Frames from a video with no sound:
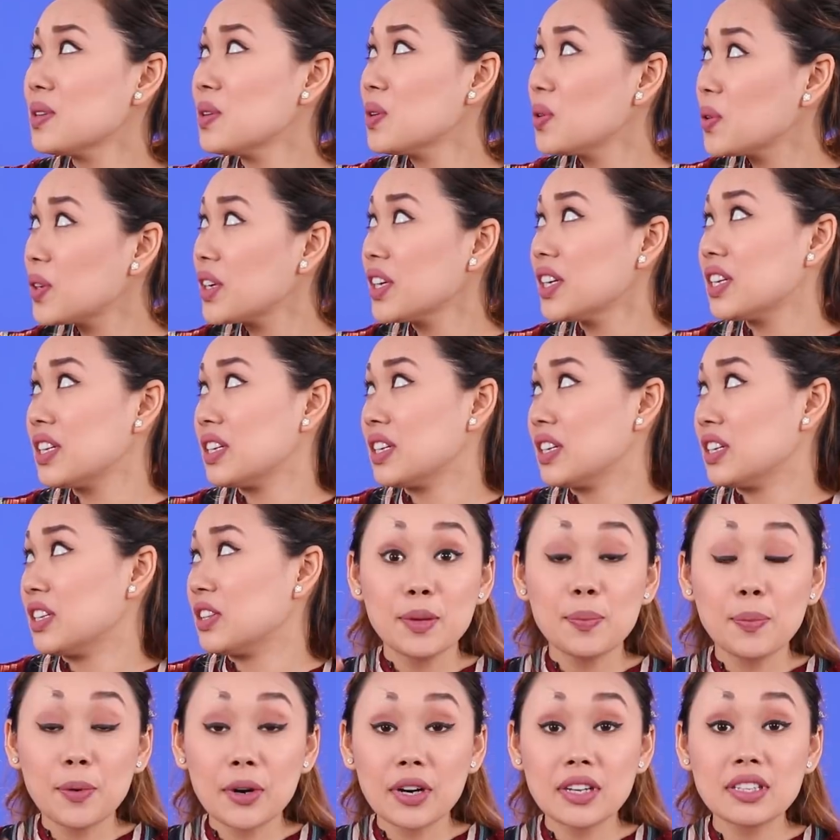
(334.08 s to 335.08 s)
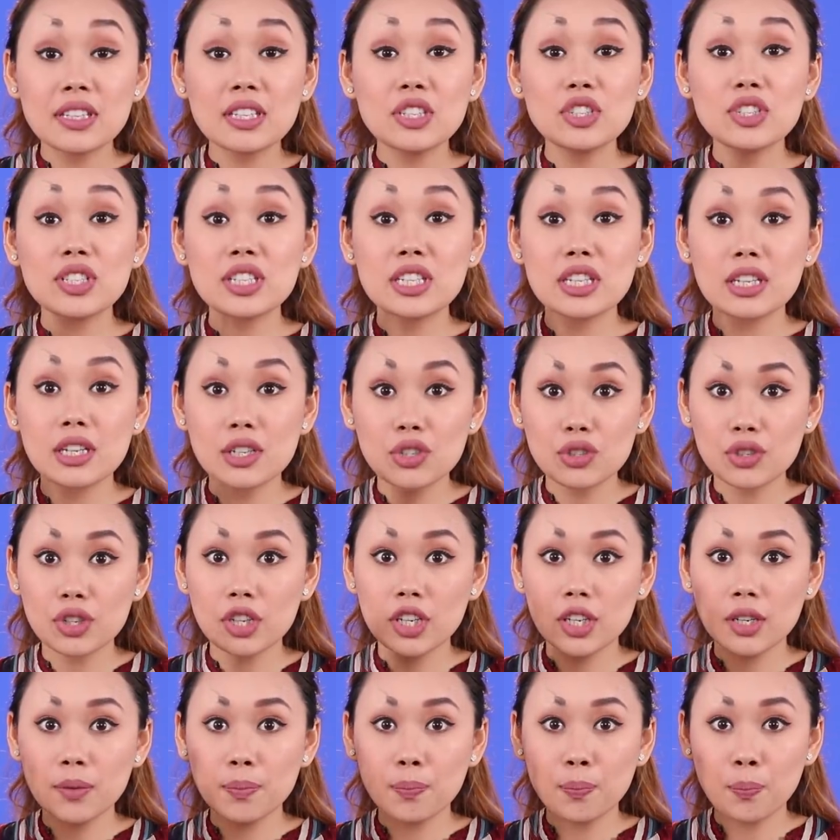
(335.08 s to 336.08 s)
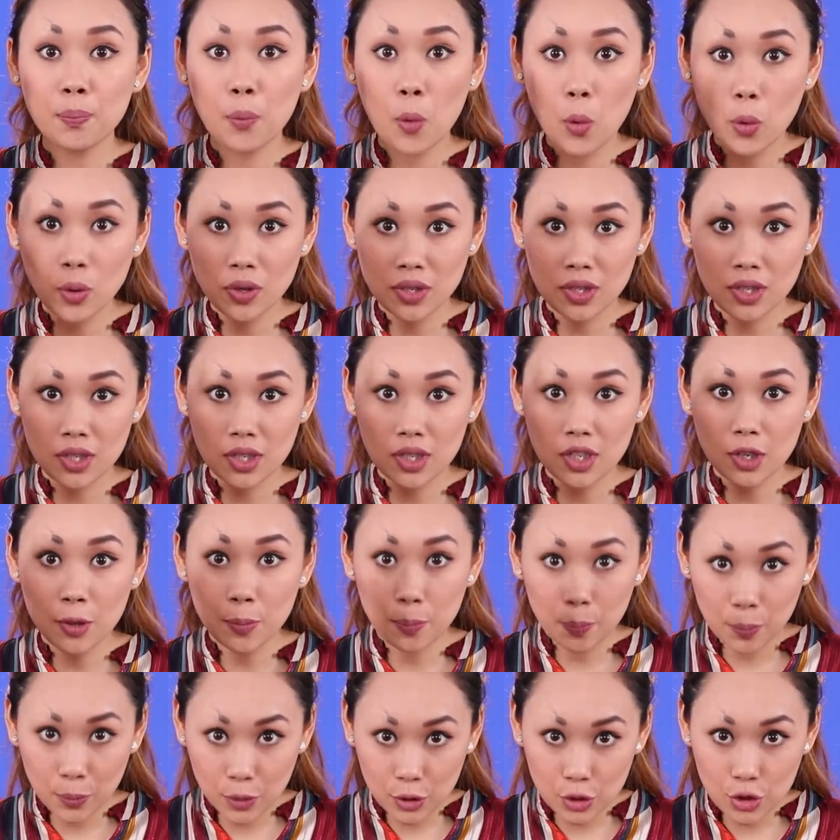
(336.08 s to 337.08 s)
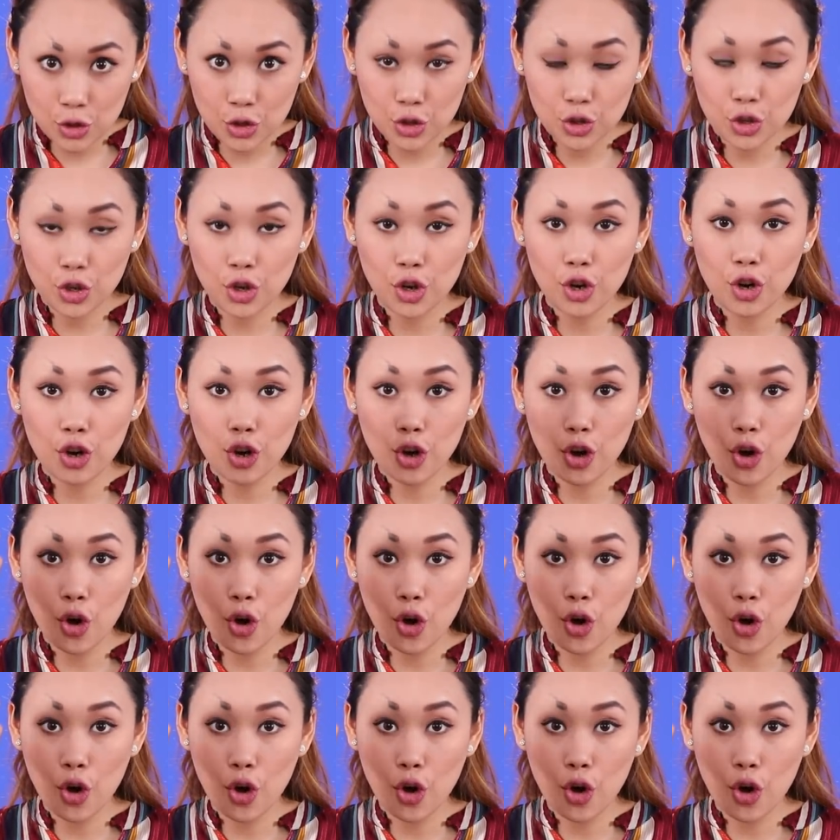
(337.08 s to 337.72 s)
look at it. The person just literally posted a picture